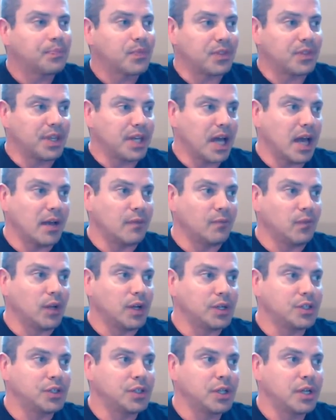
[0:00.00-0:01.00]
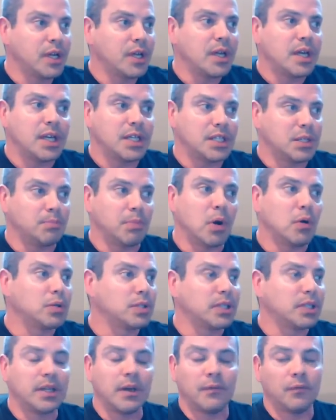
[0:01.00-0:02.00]
The non-flush is
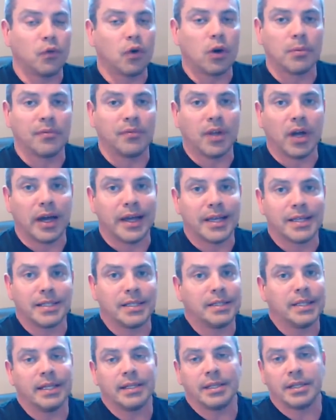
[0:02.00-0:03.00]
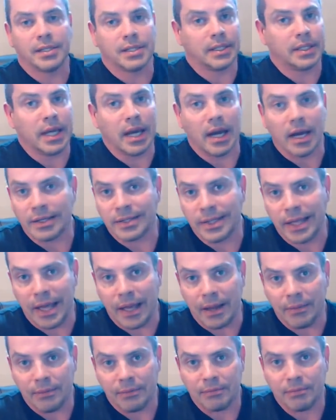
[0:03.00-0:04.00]
supposedly a form of niacin that doesn't cause that.